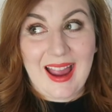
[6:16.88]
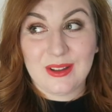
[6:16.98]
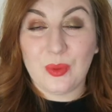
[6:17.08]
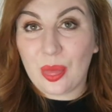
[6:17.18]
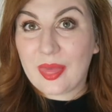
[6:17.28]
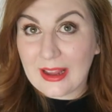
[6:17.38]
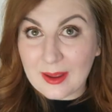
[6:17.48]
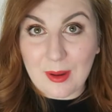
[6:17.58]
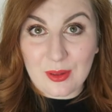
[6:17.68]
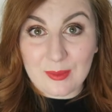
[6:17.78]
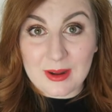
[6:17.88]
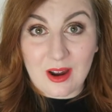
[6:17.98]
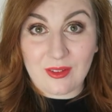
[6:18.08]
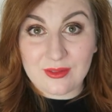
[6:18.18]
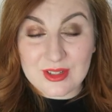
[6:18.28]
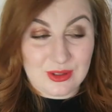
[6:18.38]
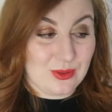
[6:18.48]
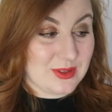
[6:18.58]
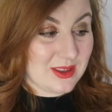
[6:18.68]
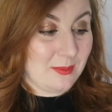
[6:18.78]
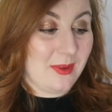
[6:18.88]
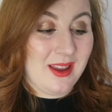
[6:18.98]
I don't think about them enough to use them.